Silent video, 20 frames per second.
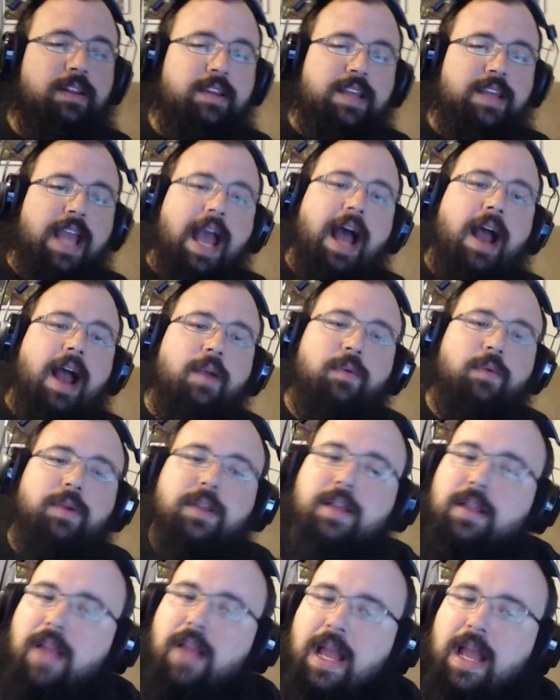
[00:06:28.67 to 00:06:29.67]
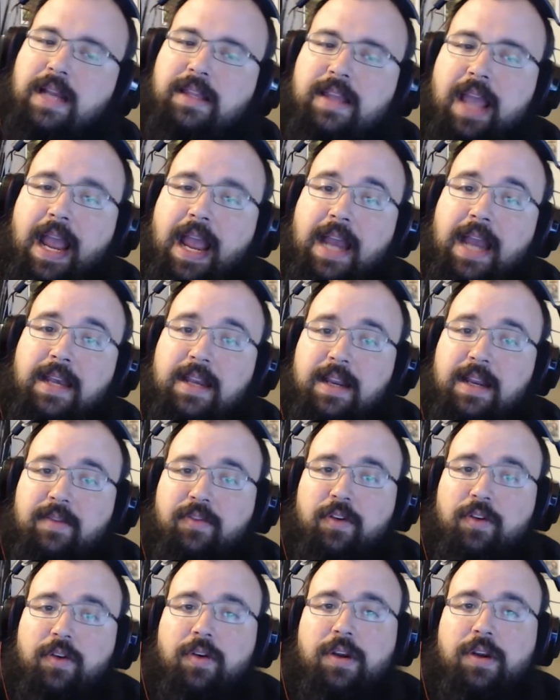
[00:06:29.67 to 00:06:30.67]
yeah, I really like the ending
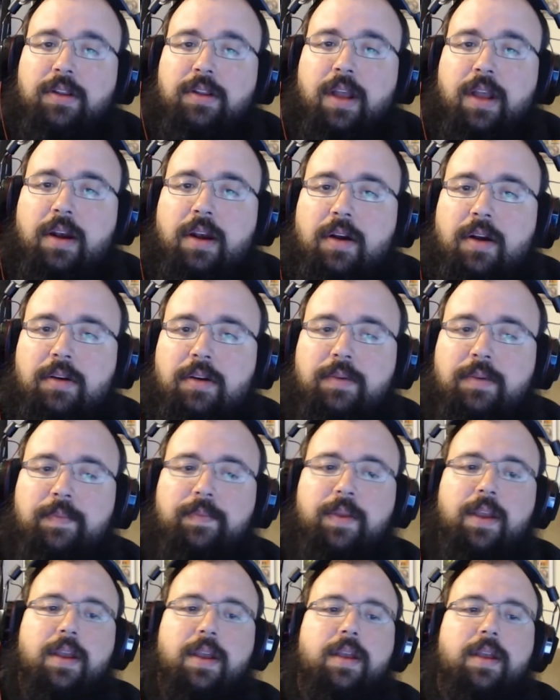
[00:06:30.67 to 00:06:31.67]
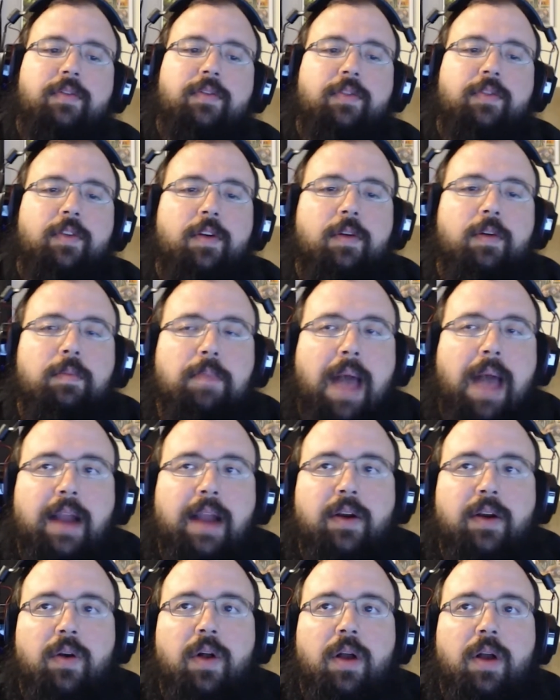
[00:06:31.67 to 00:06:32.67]
for Green Lantern. For
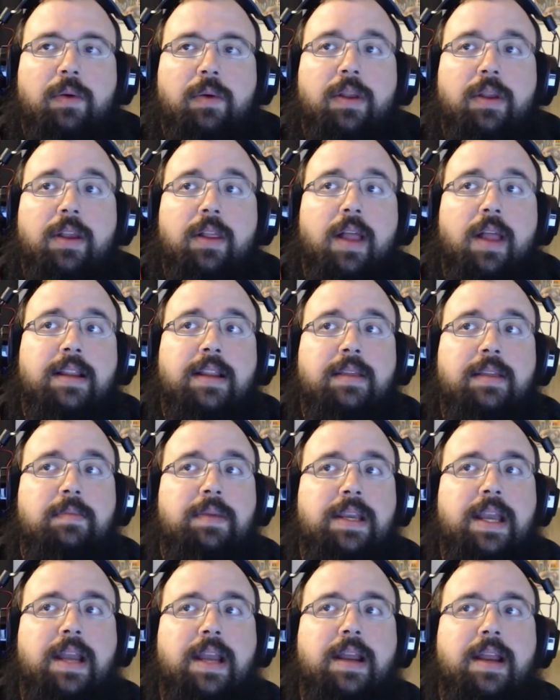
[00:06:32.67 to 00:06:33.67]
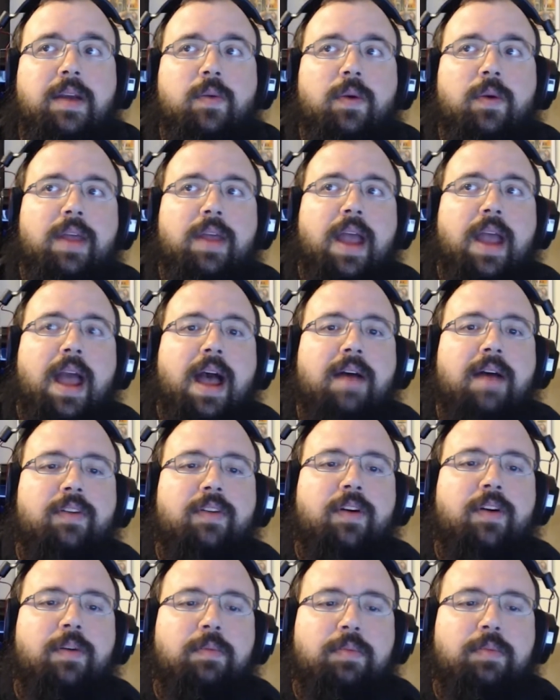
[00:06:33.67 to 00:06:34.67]
Batgirl, I really like the beginning where they have
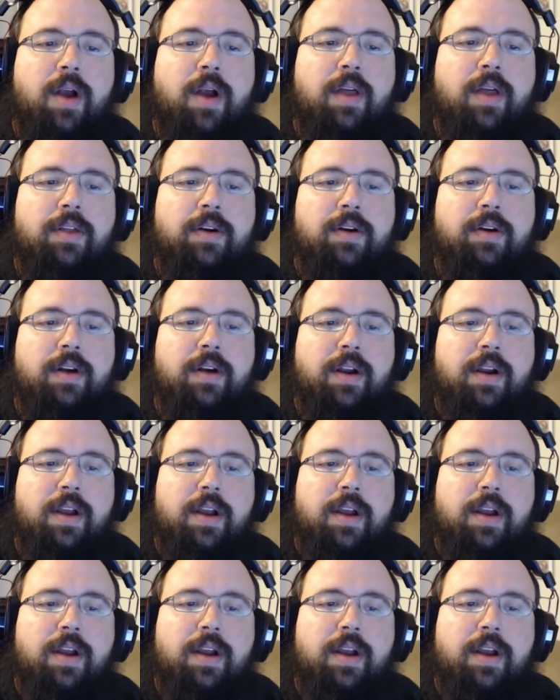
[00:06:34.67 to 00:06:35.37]
her brother,